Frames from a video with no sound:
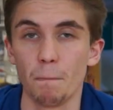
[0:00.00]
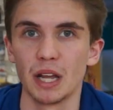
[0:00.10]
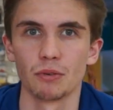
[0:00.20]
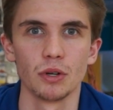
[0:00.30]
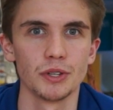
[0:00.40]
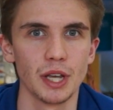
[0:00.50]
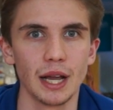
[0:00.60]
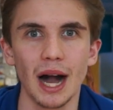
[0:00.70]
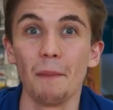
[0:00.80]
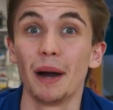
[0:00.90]
minerals and
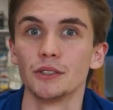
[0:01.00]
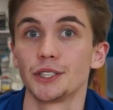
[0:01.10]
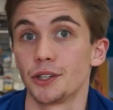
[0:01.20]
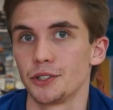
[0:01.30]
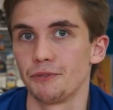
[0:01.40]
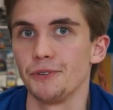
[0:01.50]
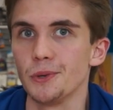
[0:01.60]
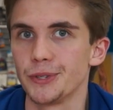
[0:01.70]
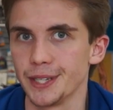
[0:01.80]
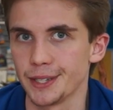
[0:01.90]
compounds that are
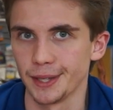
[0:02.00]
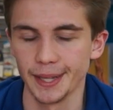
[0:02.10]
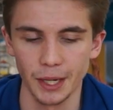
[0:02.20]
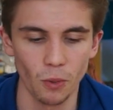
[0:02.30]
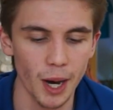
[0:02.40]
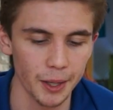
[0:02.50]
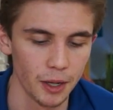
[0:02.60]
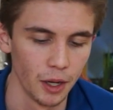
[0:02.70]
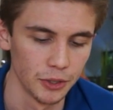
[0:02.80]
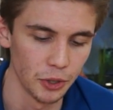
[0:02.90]
diffused into the lake water.
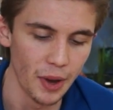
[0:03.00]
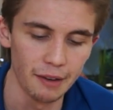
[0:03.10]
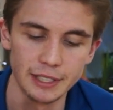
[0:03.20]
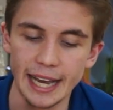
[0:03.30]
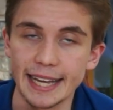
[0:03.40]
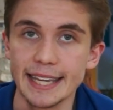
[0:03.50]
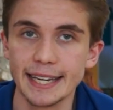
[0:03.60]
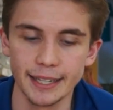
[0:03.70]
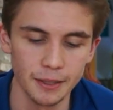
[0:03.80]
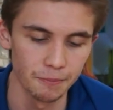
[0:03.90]
So you have
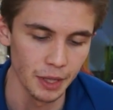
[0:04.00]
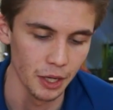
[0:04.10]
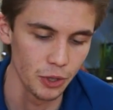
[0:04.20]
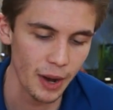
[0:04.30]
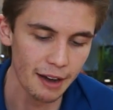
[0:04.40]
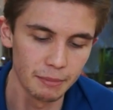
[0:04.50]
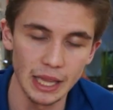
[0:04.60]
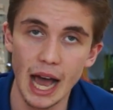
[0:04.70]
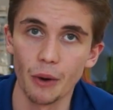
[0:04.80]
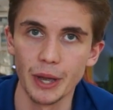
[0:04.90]
Tanganyika, you have
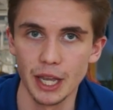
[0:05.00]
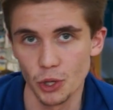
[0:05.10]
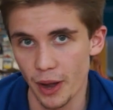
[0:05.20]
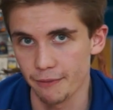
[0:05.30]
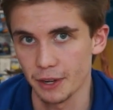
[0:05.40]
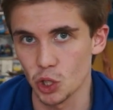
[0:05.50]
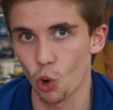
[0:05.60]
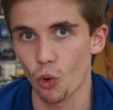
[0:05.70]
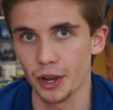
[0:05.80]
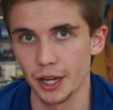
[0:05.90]
Malawi, and you have
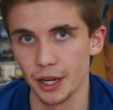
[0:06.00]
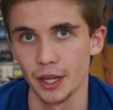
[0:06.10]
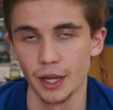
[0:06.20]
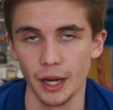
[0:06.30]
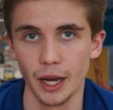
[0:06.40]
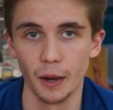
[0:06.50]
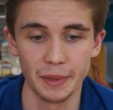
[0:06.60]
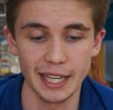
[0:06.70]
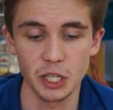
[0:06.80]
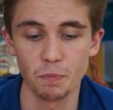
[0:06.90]
Victoria
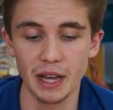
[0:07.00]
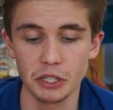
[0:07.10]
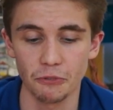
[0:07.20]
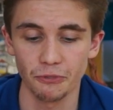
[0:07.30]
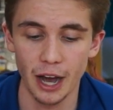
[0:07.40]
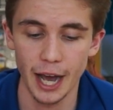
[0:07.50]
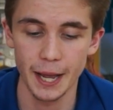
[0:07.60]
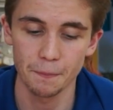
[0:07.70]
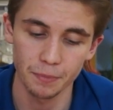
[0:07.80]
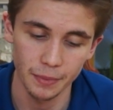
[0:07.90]
that
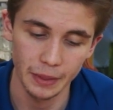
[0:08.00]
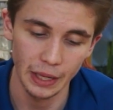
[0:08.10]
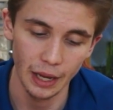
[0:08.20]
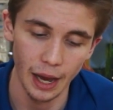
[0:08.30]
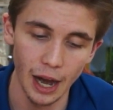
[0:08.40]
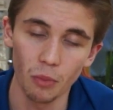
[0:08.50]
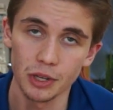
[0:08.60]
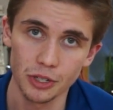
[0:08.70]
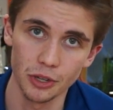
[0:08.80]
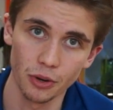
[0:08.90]
specify how
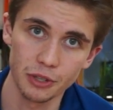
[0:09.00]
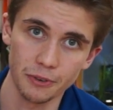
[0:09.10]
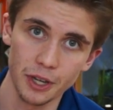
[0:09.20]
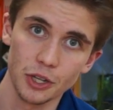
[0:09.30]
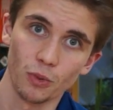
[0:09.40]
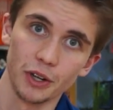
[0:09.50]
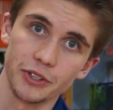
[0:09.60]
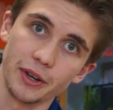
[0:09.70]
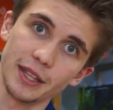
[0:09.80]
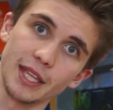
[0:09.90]
much to dose for each one
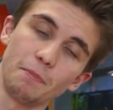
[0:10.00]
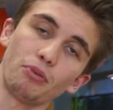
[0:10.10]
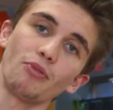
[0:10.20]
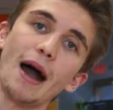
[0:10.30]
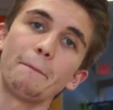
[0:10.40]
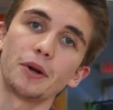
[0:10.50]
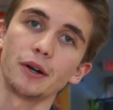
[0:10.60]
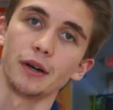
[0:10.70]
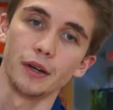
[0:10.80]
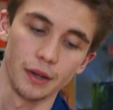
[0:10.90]
to get the
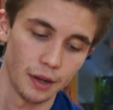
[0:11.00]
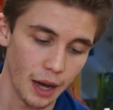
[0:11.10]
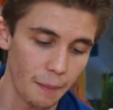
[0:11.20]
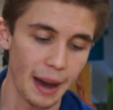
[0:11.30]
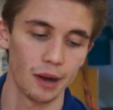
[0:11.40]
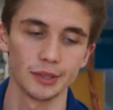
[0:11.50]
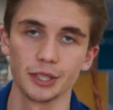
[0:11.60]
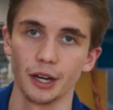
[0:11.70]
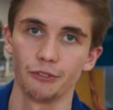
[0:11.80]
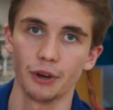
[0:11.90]
proper amount
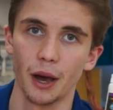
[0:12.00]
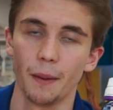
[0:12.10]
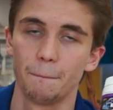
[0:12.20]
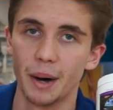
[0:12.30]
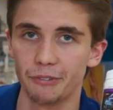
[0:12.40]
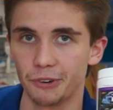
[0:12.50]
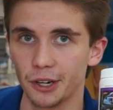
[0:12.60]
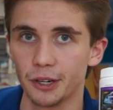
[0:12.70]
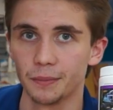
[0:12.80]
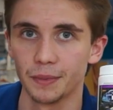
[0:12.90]
of
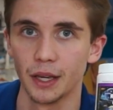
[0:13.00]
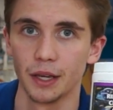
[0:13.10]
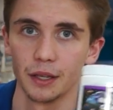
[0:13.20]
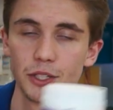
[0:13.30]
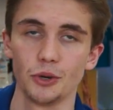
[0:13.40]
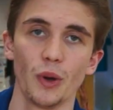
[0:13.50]
buffer to